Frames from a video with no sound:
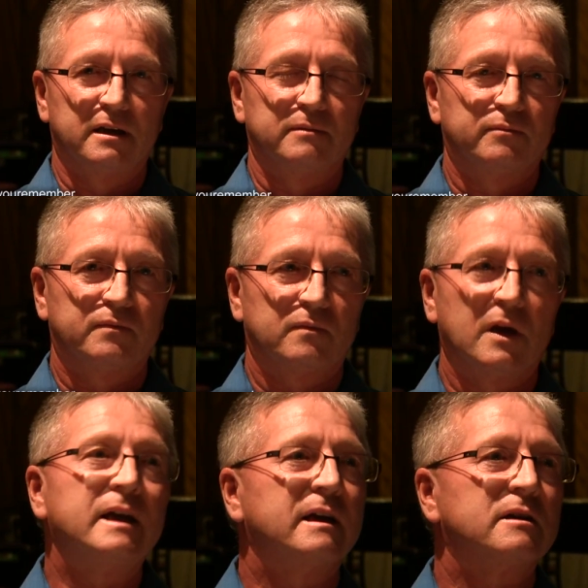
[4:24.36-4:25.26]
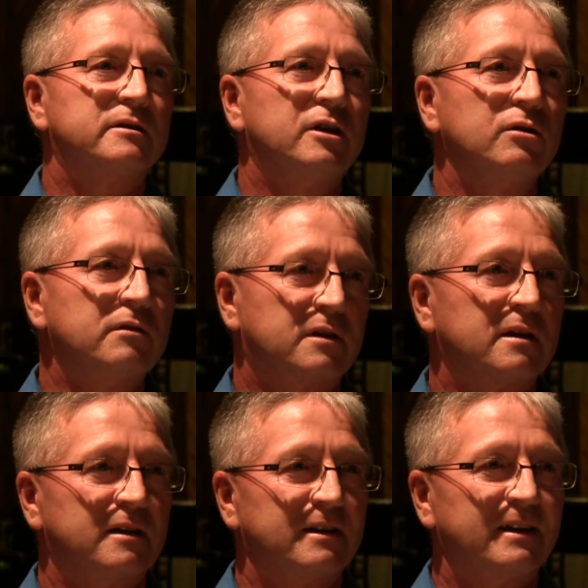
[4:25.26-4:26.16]
uh, a Hitler youth
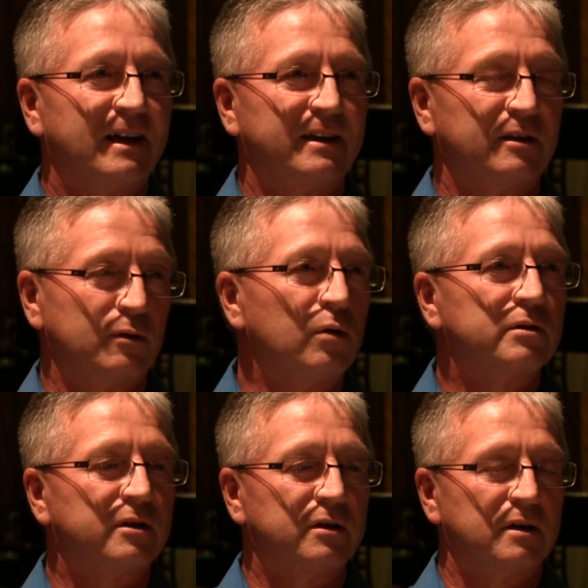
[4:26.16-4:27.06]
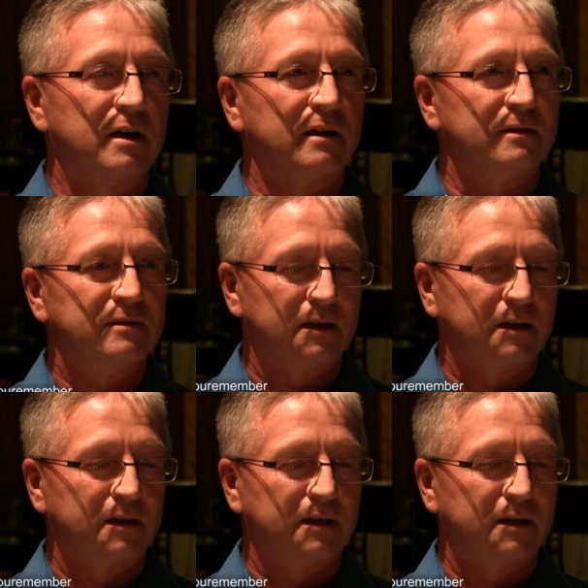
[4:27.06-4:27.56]
and an older, uh,